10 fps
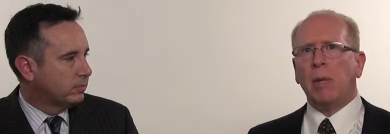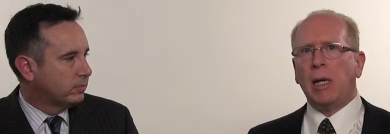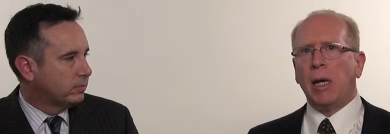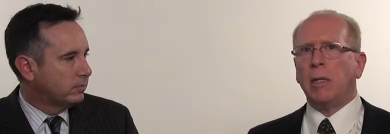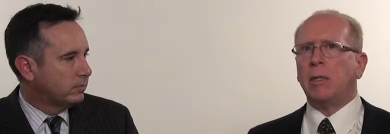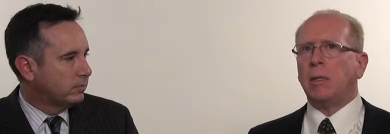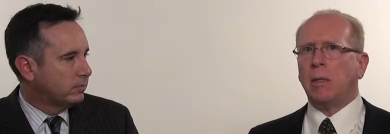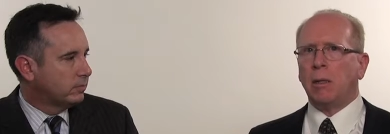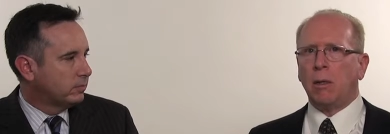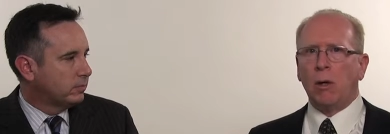Speaker 1: Because
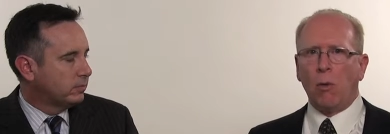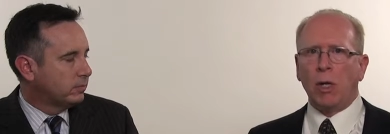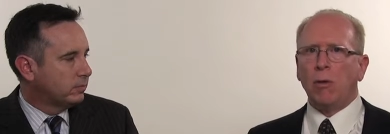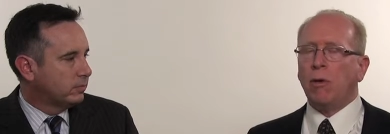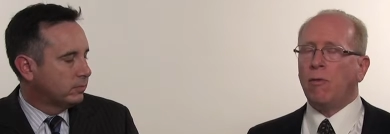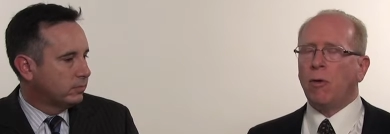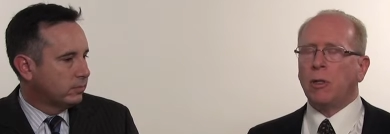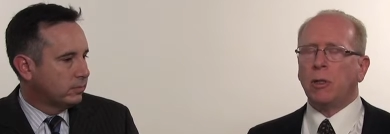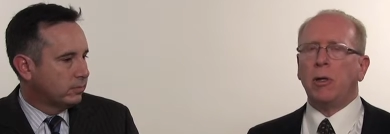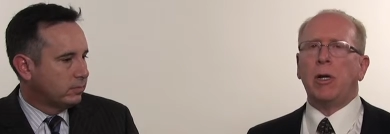going to a
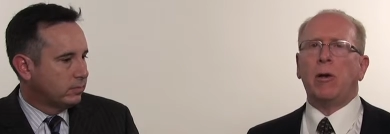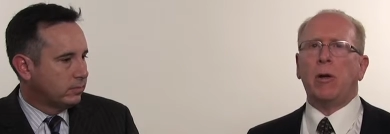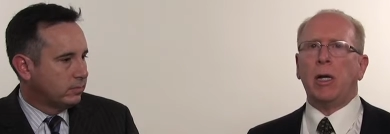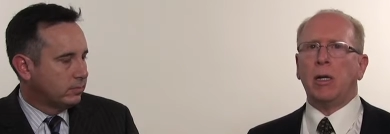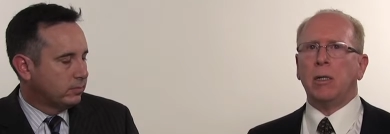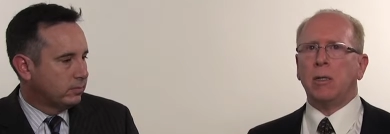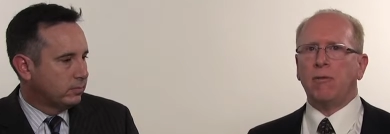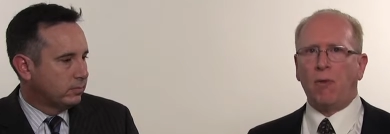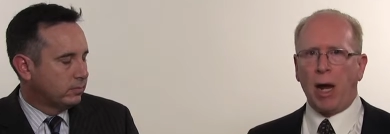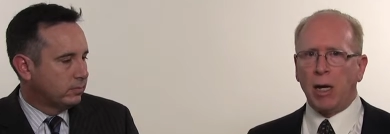divorce lawyer is
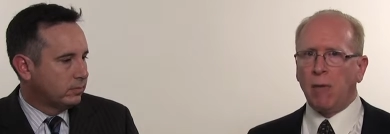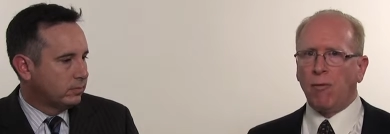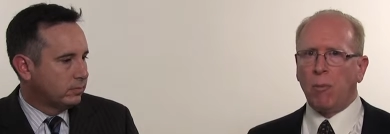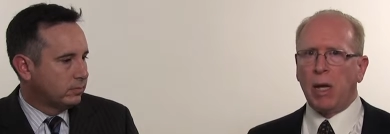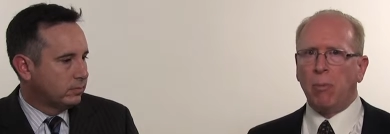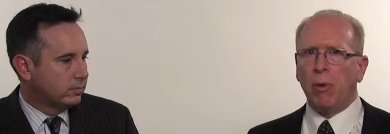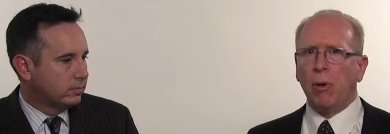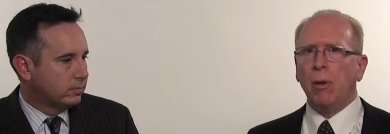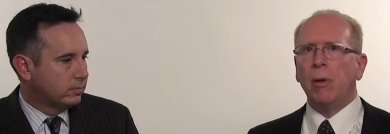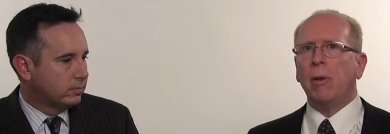frightening for
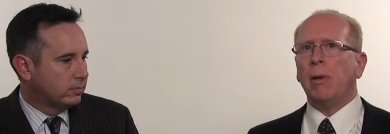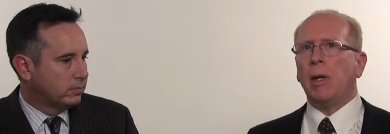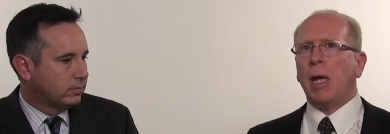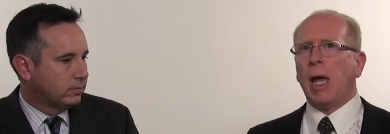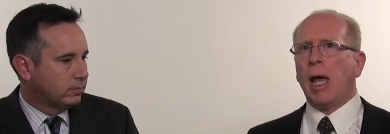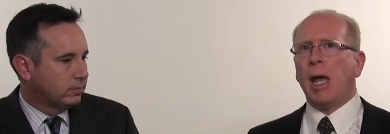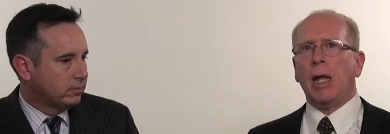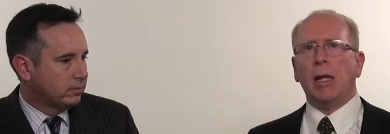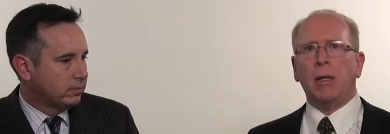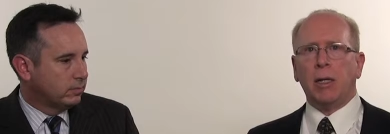people, it,
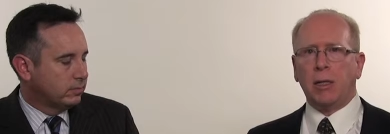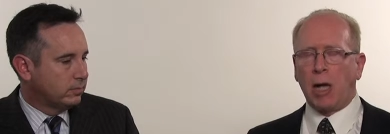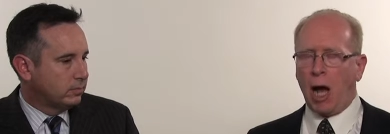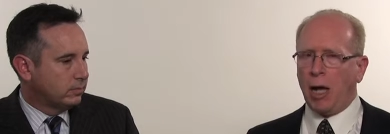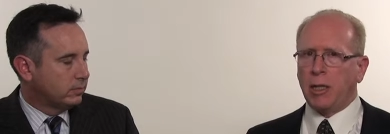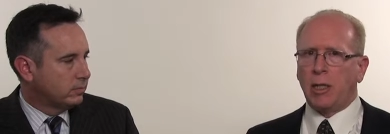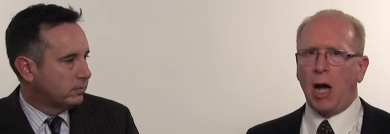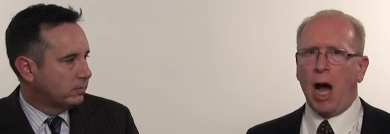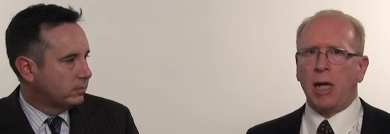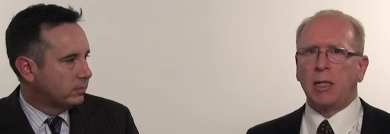it, it's
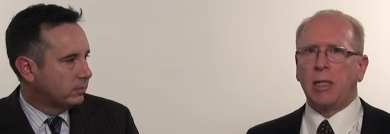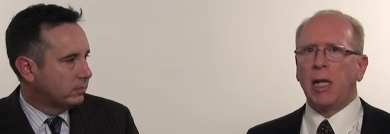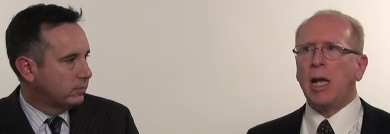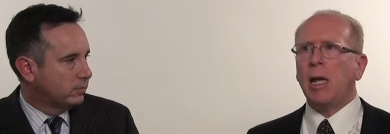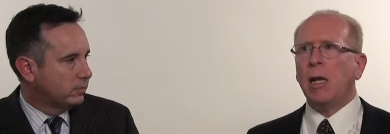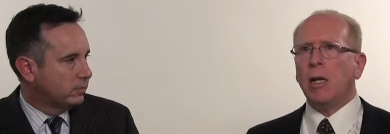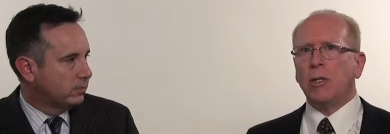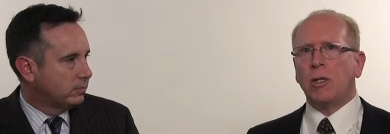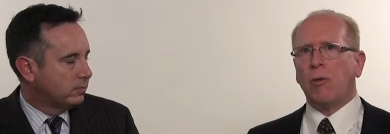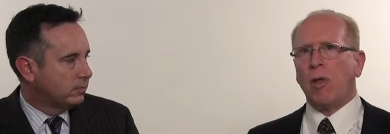costly,
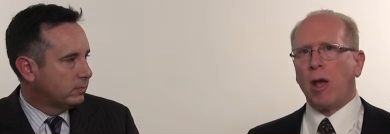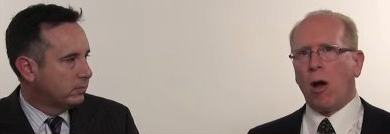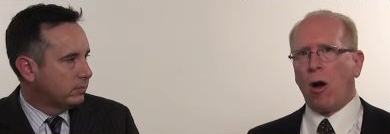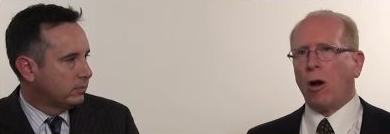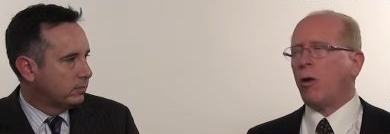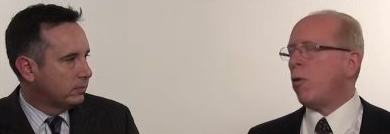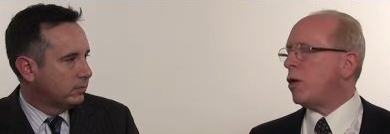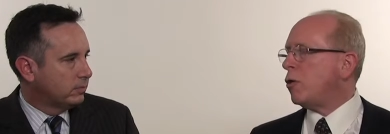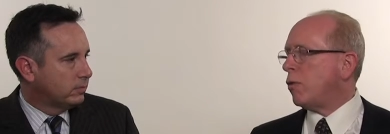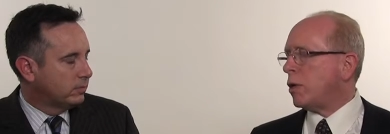so they are going
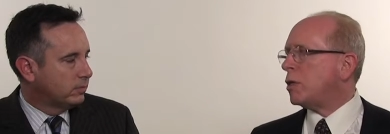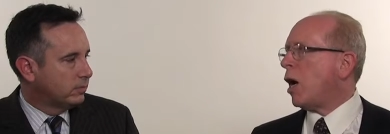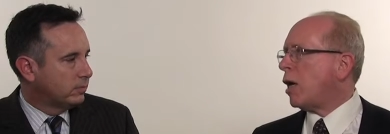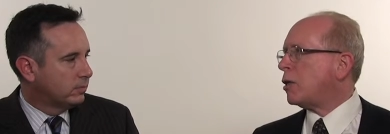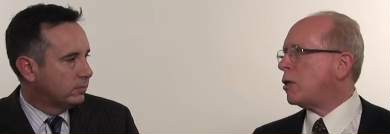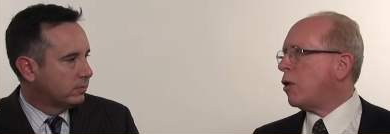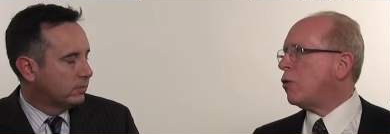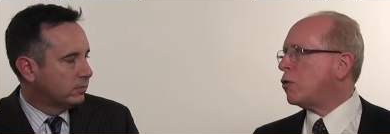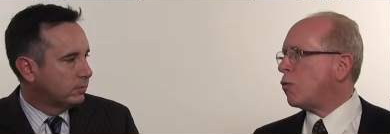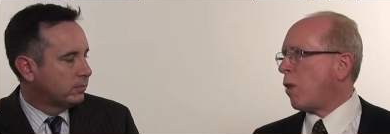to exhaust
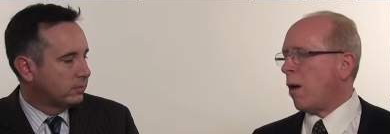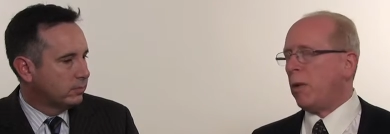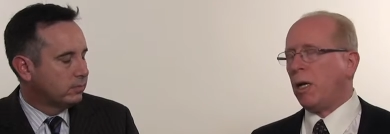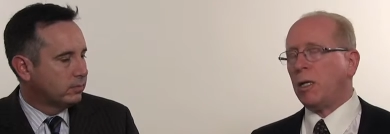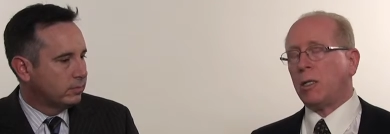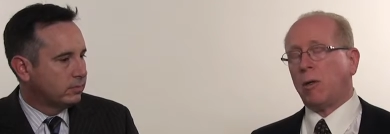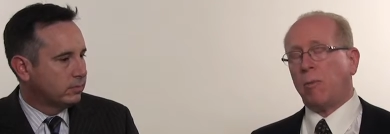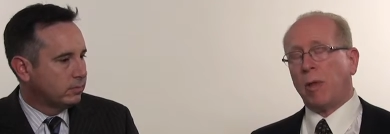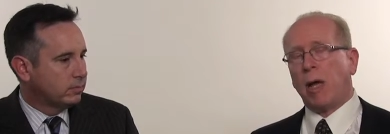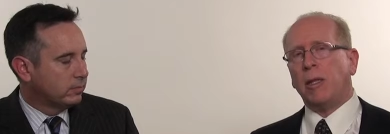those remedies. So
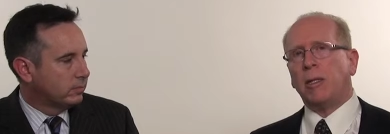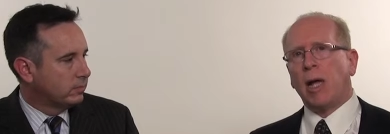by the